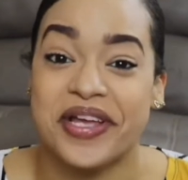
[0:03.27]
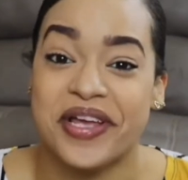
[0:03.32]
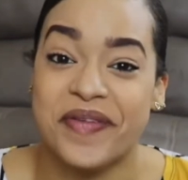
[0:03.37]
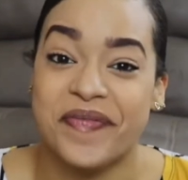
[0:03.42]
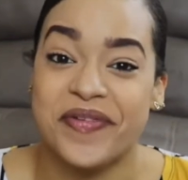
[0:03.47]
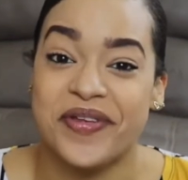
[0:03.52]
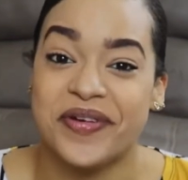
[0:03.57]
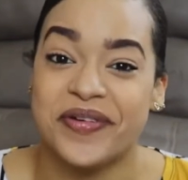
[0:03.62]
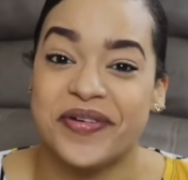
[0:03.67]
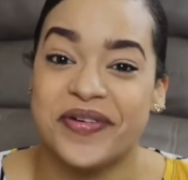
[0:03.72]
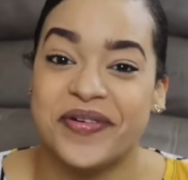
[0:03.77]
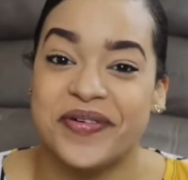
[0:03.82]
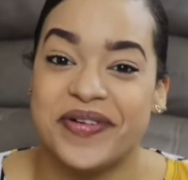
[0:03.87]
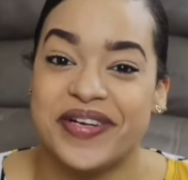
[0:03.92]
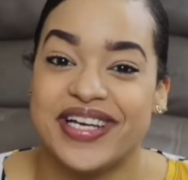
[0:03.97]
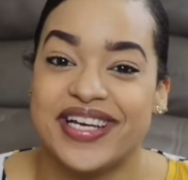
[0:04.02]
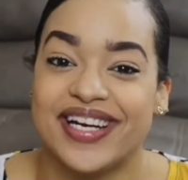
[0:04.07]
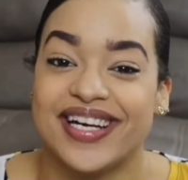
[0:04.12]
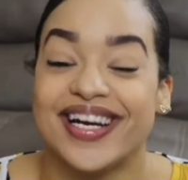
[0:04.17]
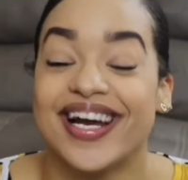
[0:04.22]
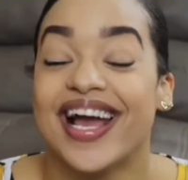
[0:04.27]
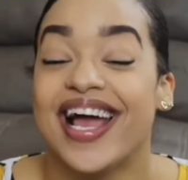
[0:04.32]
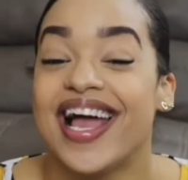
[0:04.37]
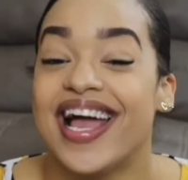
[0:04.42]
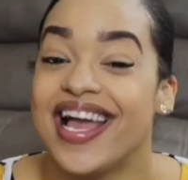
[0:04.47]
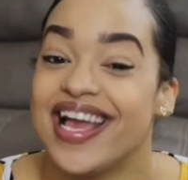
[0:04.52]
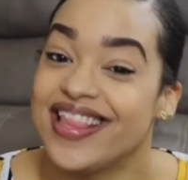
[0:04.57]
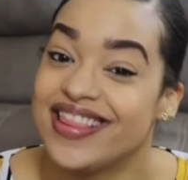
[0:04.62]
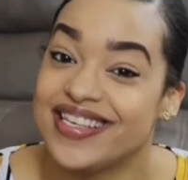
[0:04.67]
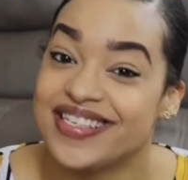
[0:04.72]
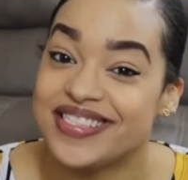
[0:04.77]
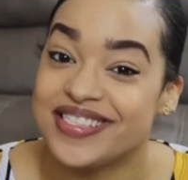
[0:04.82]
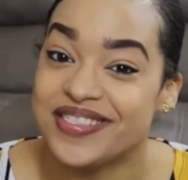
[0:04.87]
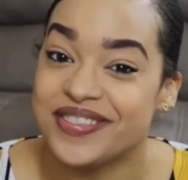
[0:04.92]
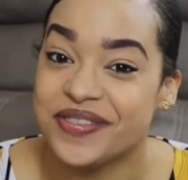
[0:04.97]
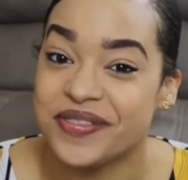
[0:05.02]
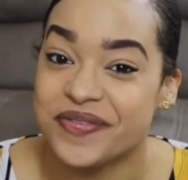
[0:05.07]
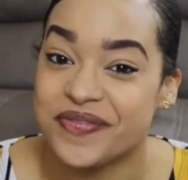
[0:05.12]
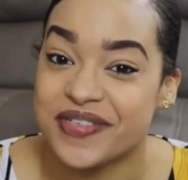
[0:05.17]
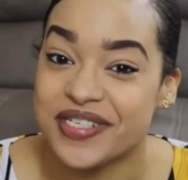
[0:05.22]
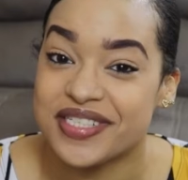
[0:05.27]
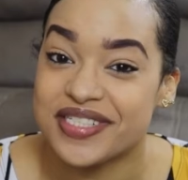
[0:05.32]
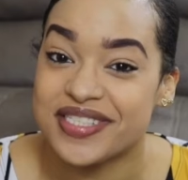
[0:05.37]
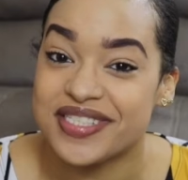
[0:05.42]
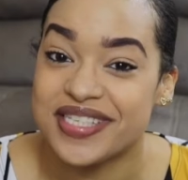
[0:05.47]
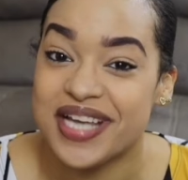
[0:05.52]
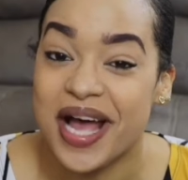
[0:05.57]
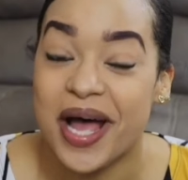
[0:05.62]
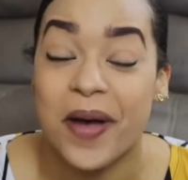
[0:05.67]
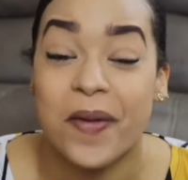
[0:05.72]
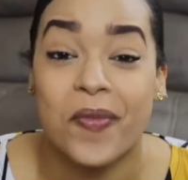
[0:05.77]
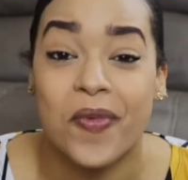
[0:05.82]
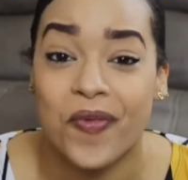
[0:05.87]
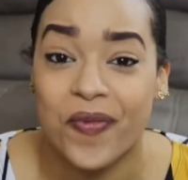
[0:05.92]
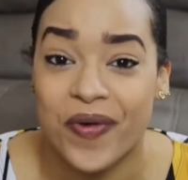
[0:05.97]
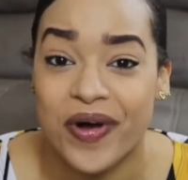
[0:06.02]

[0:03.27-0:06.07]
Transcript: If you're new here and this is your first time,